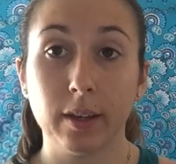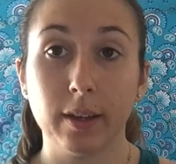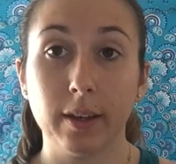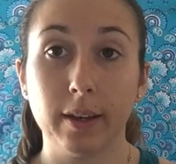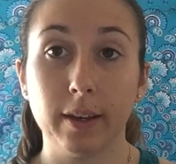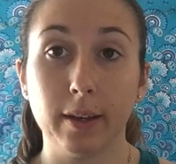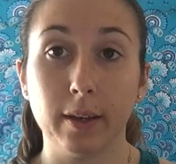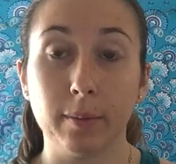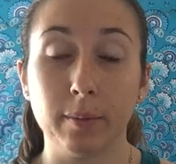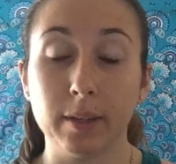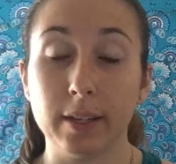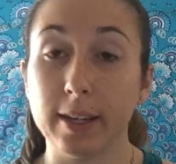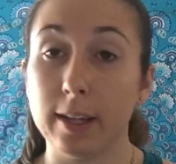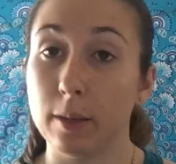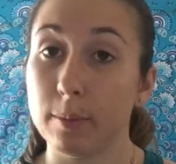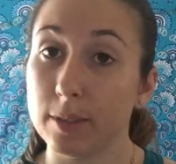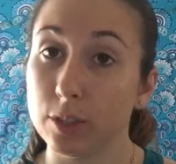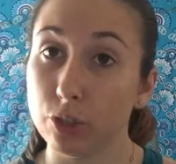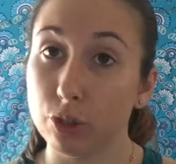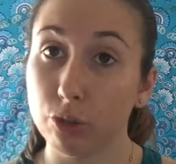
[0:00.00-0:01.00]
in
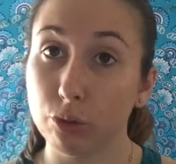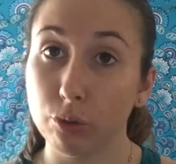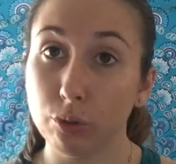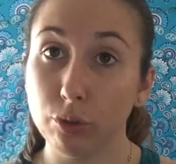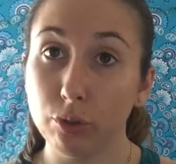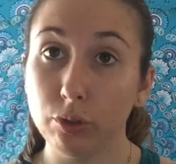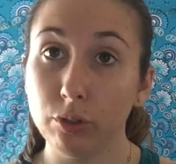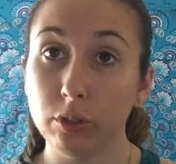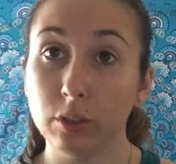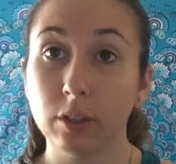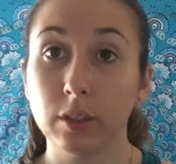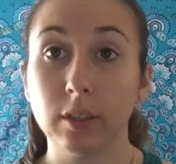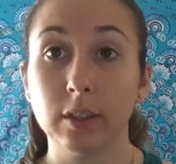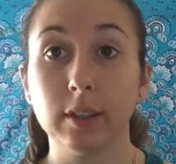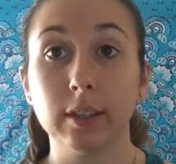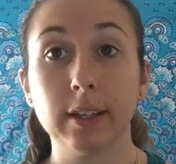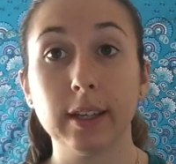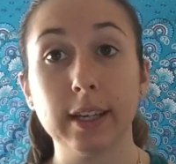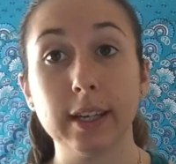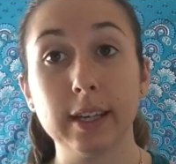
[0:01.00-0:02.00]
elementary schools
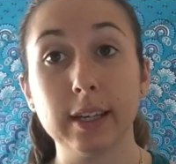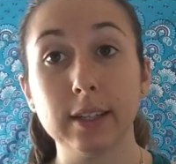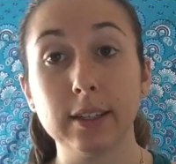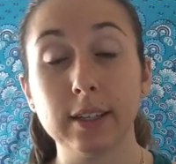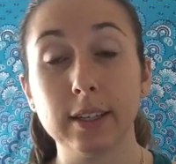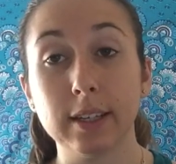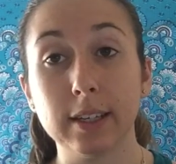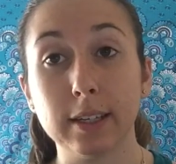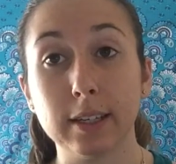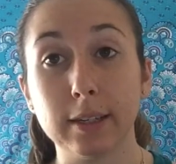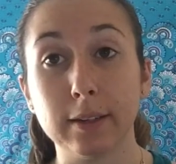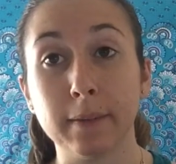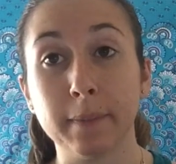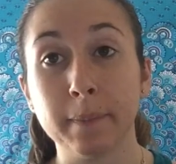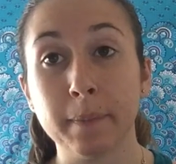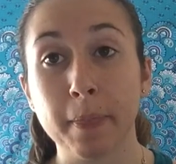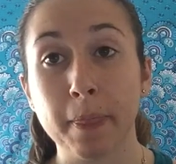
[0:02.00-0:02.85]
and in